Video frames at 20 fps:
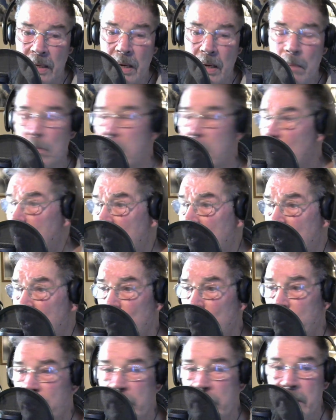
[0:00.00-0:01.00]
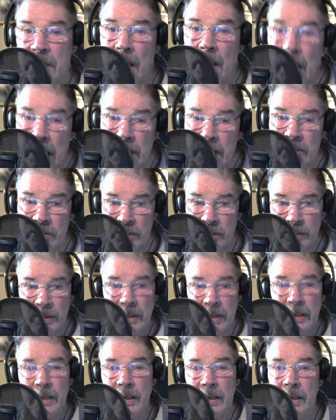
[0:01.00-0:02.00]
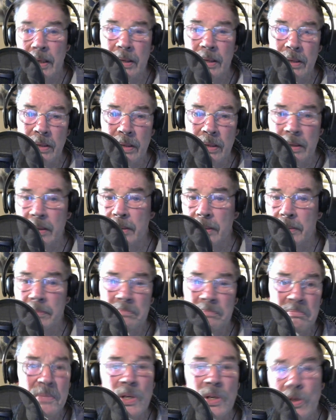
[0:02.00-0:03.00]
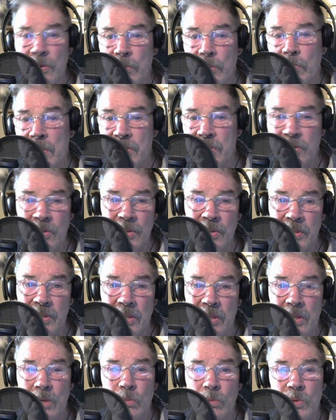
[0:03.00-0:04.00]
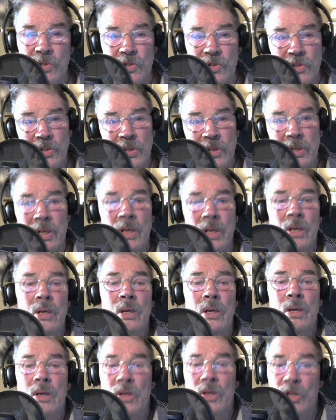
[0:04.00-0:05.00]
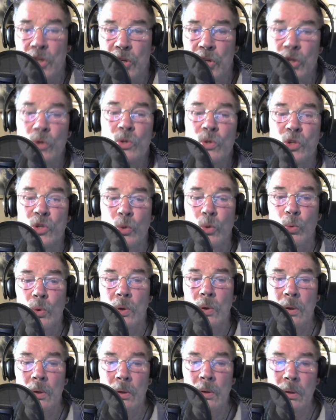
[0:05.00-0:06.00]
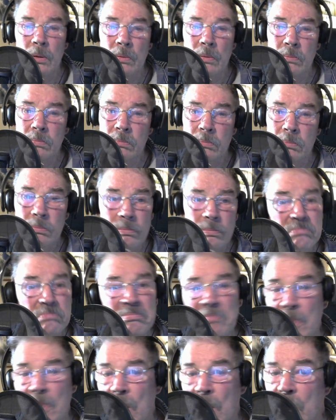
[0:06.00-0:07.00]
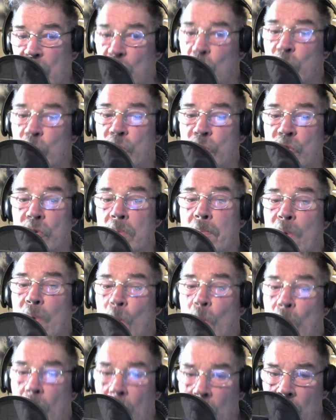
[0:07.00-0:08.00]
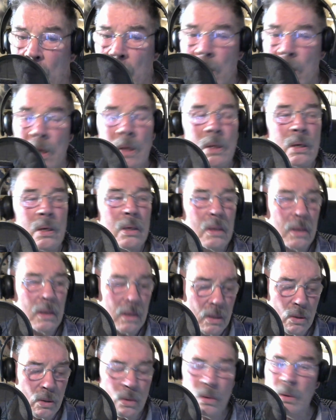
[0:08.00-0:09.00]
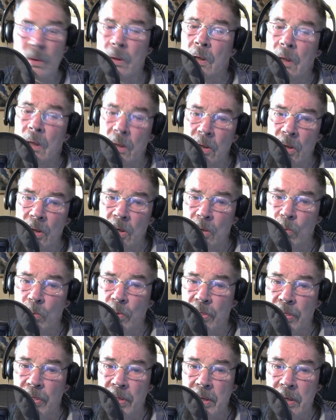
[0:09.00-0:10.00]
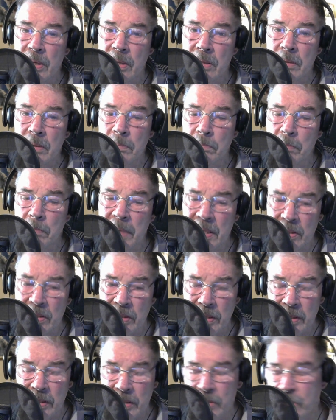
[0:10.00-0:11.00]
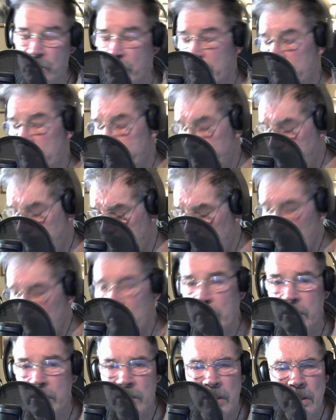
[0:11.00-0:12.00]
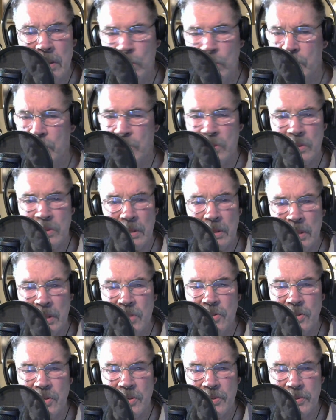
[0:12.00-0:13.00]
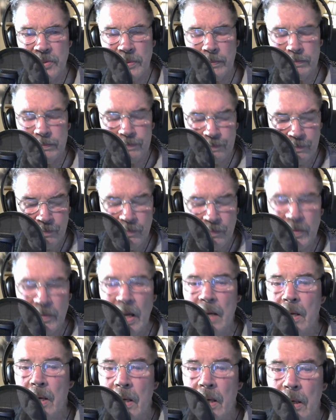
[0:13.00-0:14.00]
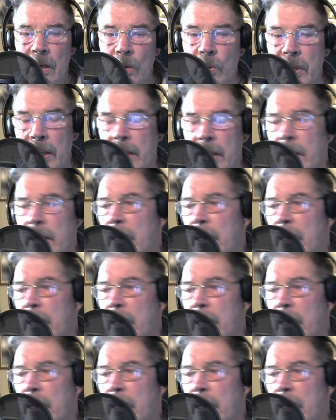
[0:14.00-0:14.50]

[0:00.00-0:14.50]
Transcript: barbecued the ducks, and the rest of the dinner was the usual accoutrement along with the meat dish. The duck was delicious. Okay,